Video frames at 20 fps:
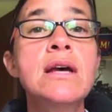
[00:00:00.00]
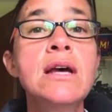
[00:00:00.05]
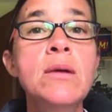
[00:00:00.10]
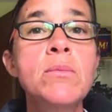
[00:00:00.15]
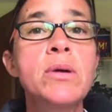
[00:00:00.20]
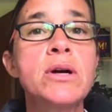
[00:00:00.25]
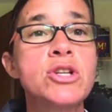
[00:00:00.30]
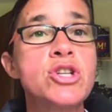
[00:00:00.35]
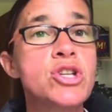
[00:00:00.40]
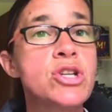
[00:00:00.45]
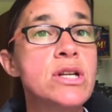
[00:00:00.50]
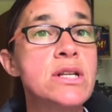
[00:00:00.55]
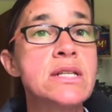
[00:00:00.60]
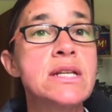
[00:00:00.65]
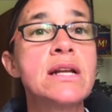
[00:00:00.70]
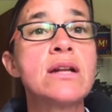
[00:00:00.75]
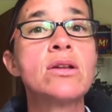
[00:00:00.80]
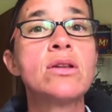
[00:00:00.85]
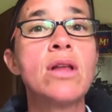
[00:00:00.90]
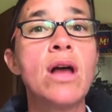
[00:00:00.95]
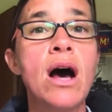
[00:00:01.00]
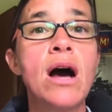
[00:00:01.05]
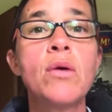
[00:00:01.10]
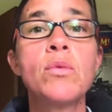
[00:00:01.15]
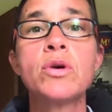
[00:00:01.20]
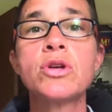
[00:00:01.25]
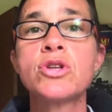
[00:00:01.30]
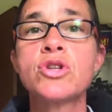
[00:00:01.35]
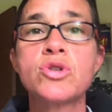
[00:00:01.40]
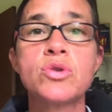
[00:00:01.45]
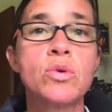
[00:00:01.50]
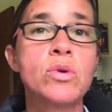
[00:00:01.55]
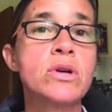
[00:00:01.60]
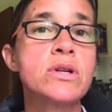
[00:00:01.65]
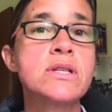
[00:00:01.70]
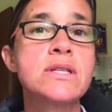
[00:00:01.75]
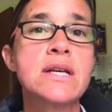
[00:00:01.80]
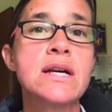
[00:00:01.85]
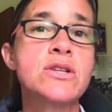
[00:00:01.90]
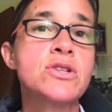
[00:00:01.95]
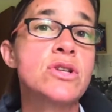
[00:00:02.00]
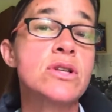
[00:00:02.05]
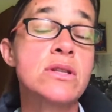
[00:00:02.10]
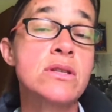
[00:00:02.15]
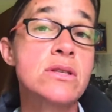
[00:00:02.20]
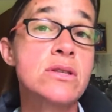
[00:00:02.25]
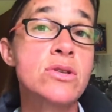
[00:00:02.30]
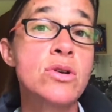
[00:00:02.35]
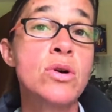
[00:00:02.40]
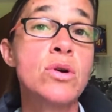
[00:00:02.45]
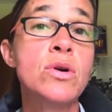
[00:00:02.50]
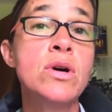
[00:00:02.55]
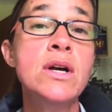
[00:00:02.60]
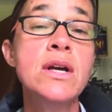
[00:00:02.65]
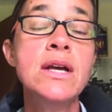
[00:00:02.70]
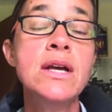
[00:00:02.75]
but she did a lot with short sessions. So